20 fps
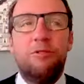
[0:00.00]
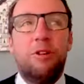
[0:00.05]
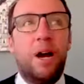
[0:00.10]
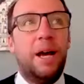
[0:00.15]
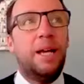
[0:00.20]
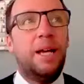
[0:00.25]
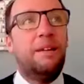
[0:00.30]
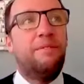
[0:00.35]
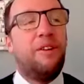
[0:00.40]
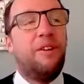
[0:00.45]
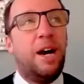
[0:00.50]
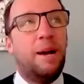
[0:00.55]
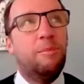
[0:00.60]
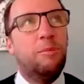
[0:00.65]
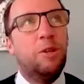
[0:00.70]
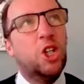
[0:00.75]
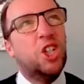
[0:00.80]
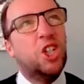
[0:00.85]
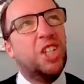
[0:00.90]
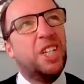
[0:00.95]
right, if
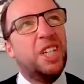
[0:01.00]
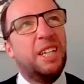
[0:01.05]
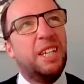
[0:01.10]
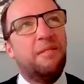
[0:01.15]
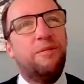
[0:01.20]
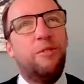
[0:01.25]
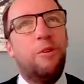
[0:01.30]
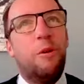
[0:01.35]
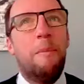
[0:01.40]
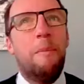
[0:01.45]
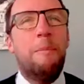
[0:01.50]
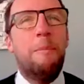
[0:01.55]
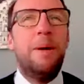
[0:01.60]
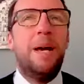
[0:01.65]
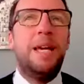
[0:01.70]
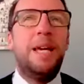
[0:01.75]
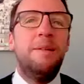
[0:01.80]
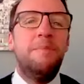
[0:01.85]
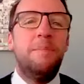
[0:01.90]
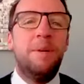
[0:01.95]
I'm looking for
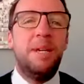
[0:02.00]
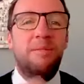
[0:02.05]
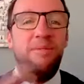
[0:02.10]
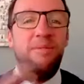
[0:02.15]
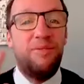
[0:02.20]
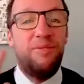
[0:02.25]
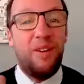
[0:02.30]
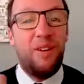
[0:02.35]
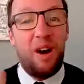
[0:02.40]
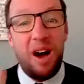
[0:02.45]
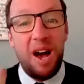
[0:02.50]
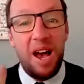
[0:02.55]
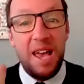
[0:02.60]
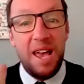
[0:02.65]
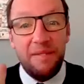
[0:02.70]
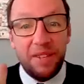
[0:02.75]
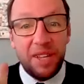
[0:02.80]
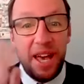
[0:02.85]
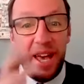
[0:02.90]
maybe 5